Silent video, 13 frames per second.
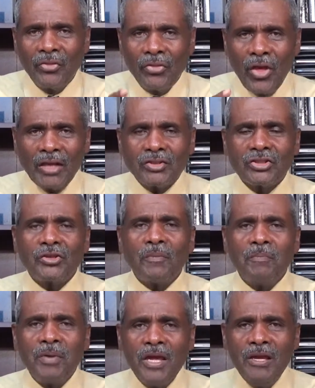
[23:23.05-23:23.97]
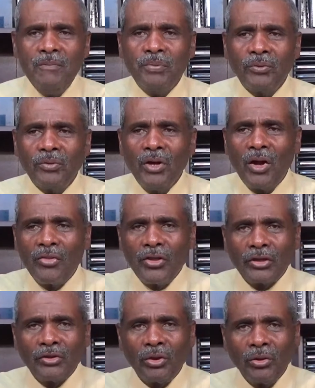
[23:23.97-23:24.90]
That's the people
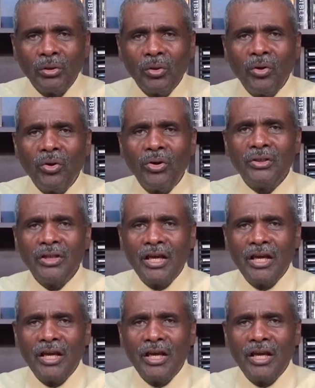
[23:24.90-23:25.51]
that the Lord